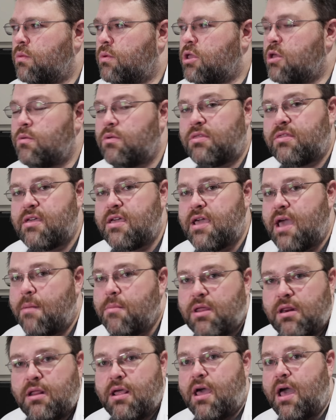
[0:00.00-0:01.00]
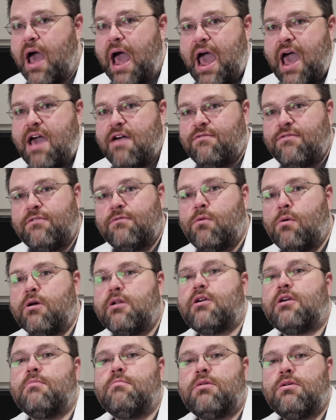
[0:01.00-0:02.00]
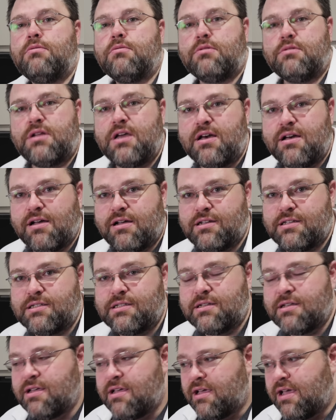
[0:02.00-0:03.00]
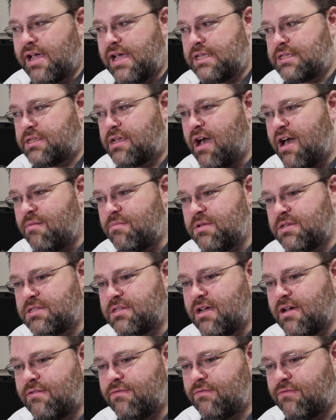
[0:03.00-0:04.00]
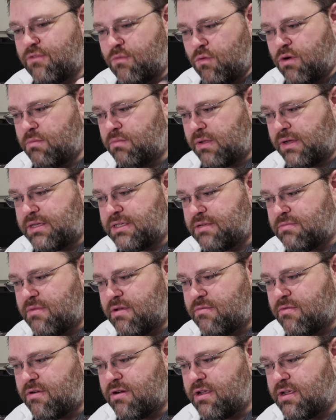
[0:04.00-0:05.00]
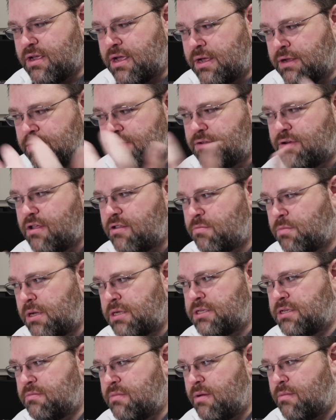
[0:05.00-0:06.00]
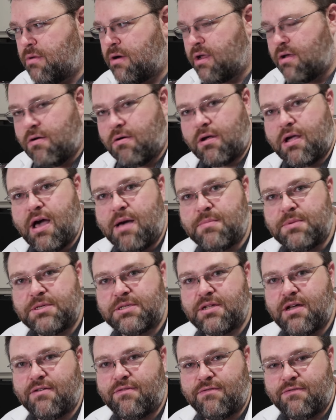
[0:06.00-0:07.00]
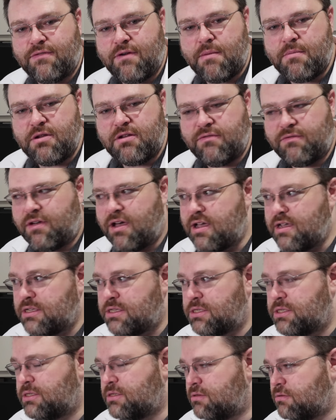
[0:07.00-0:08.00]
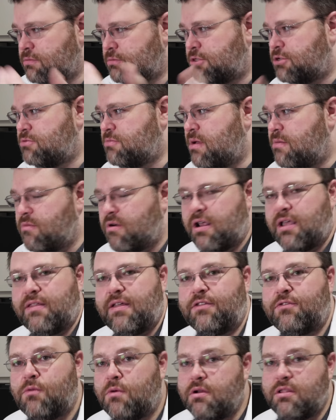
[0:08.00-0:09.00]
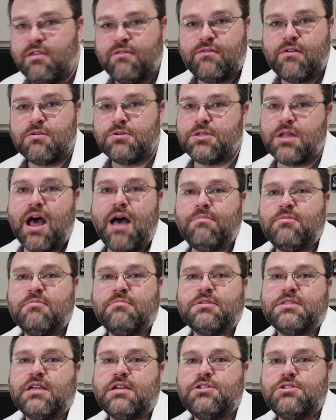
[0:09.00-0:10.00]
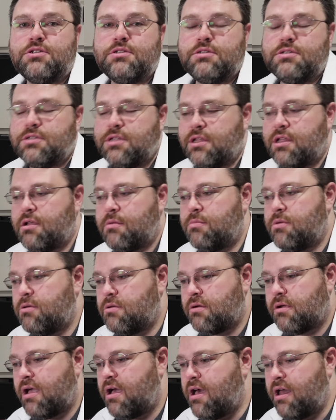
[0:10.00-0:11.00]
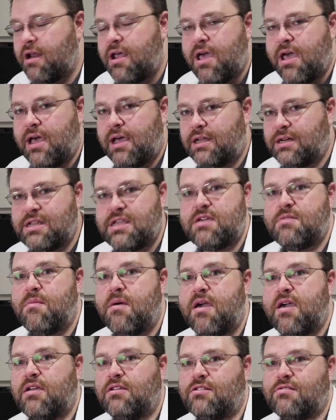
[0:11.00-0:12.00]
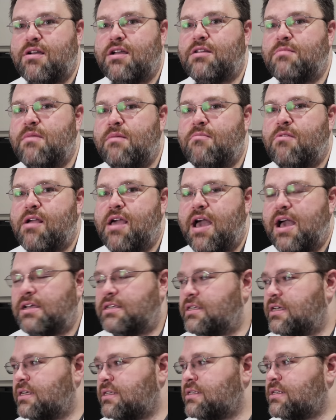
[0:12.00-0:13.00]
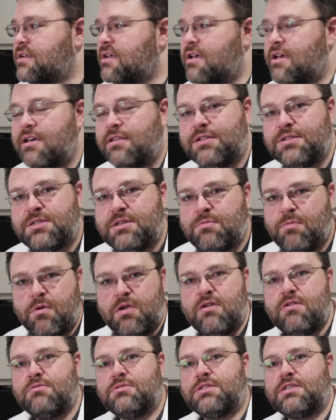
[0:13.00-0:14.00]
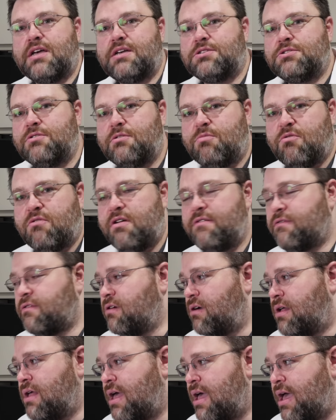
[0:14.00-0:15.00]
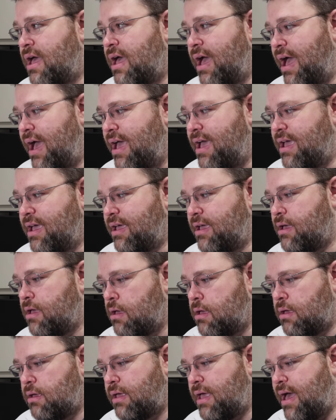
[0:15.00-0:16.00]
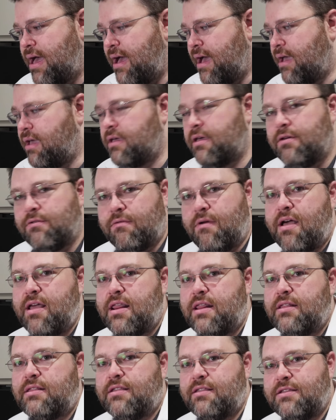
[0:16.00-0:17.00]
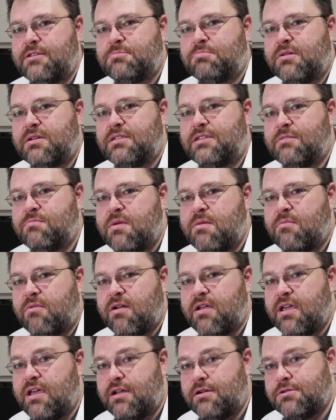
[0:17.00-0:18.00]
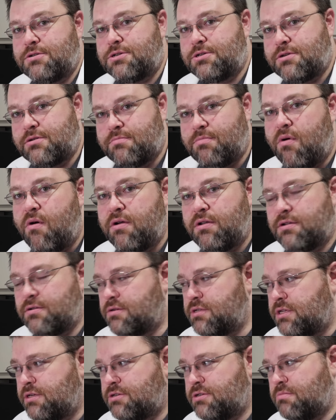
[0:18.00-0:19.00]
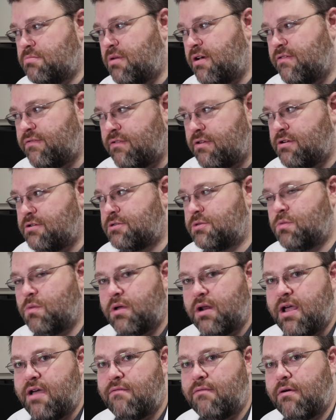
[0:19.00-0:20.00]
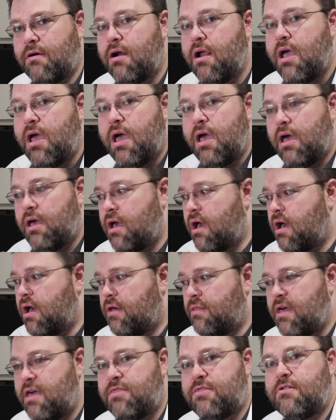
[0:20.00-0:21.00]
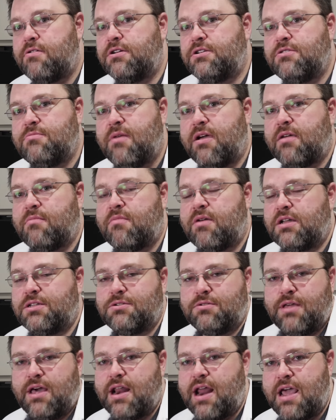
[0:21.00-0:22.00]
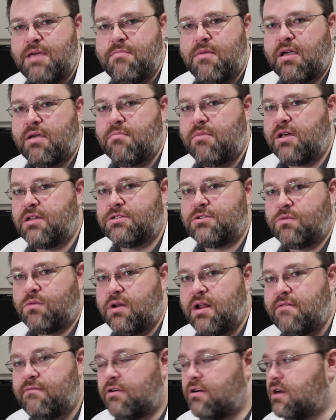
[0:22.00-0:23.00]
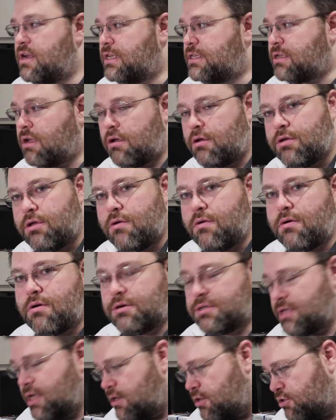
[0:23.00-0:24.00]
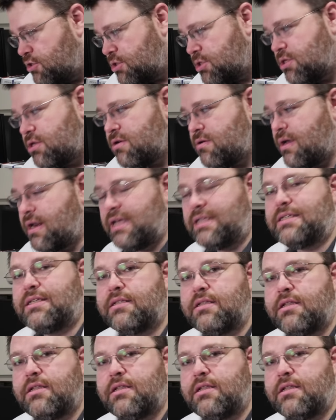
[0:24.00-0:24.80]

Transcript: you would think, I mean, half of what a computer does is copy stuff from one place in memory to another place in memory, or copy stuff from a device to memory. That's one of the first optimizations the computer got. DMA, direct memory access. The CPU says to a peripheral, hey, guy, write to this place in memory, here's your pointers, here's your buffer, here's whatever, uh, that 32 megabytes or that 8 megabytes or whatever is all yours and you just do it. It's